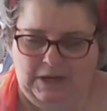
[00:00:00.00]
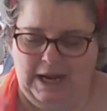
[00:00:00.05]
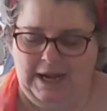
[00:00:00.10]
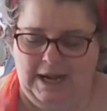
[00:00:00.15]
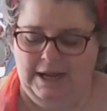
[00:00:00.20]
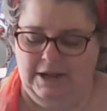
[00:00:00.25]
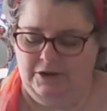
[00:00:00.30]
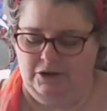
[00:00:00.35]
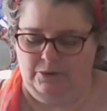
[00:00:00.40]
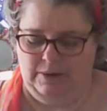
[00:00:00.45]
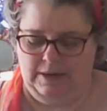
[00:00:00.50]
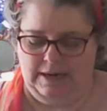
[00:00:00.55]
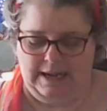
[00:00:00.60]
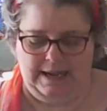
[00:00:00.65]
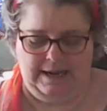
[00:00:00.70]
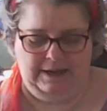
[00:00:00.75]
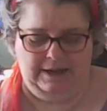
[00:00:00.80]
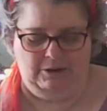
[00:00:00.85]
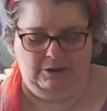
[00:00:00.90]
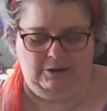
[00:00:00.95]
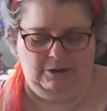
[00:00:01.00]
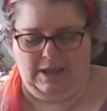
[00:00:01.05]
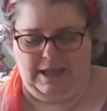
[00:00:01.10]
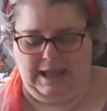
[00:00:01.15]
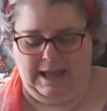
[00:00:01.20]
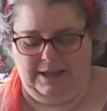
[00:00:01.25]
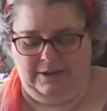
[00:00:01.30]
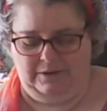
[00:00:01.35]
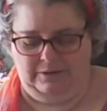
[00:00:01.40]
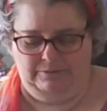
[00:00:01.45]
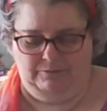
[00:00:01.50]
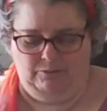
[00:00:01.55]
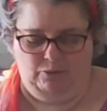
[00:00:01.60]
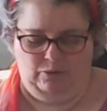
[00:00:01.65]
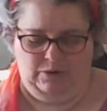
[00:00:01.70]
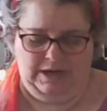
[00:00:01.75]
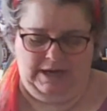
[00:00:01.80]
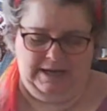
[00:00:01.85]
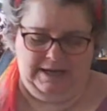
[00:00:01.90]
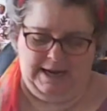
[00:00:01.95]
you to an article that has more
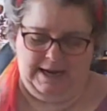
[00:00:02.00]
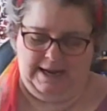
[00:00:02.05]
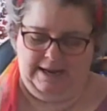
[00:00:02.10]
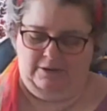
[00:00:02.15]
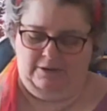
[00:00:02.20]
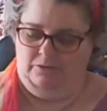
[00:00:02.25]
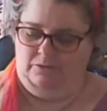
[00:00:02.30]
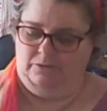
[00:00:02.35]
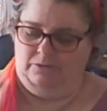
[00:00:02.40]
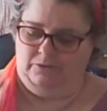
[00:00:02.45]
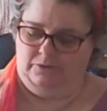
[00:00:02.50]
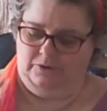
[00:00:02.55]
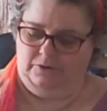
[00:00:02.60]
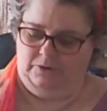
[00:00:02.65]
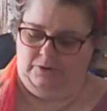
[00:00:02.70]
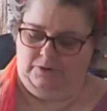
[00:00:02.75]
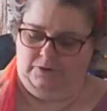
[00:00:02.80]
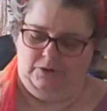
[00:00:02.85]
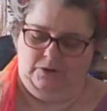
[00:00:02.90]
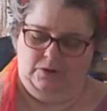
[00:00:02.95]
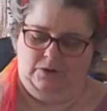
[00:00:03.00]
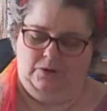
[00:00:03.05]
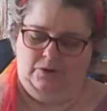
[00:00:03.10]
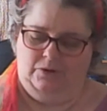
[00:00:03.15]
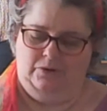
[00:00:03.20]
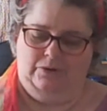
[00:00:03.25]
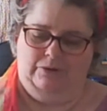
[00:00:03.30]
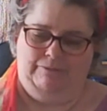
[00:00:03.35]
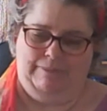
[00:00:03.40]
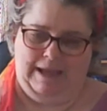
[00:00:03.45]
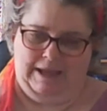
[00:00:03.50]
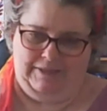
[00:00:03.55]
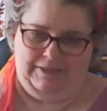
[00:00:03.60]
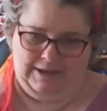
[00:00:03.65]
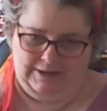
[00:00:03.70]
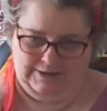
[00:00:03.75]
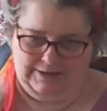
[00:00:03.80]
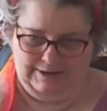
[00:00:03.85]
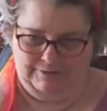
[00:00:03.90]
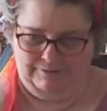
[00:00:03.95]
detail about that
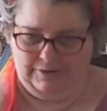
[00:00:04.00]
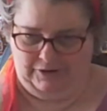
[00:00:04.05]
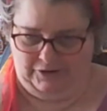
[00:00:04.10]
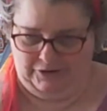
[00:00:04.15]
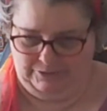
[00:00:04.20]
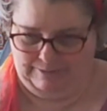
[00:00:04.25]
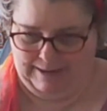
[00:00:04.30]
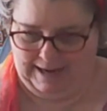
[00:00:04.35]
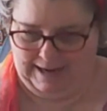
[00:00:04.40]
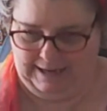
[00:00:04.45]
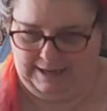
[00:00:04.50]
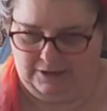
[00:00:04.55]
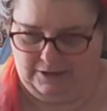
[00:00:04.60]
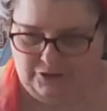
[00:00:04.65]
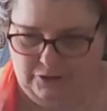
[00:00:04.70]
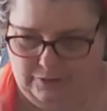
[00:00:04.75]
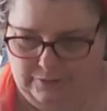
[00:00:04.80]
stimulus package.